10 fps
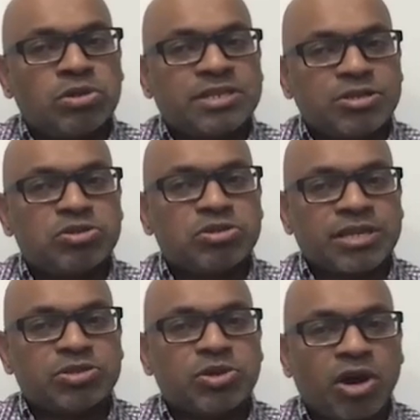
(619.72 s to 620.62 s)
tend to
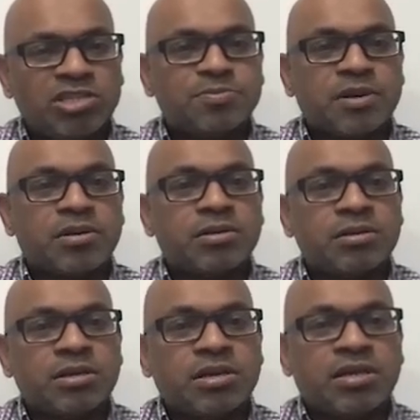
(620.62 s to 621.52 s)
get to hospital,
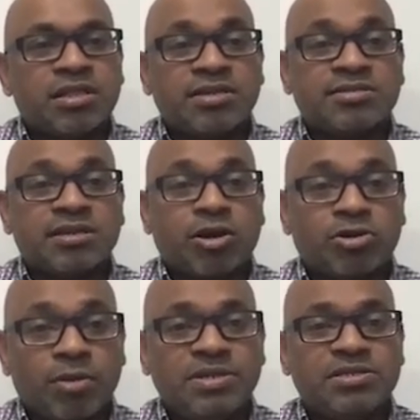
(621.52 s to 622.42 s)
there is a
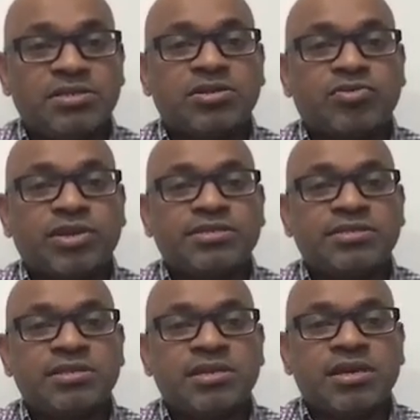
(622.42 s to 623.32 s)
concomitant
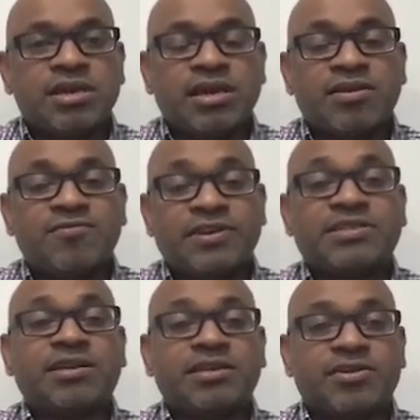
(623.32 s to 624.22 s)
increase in fatality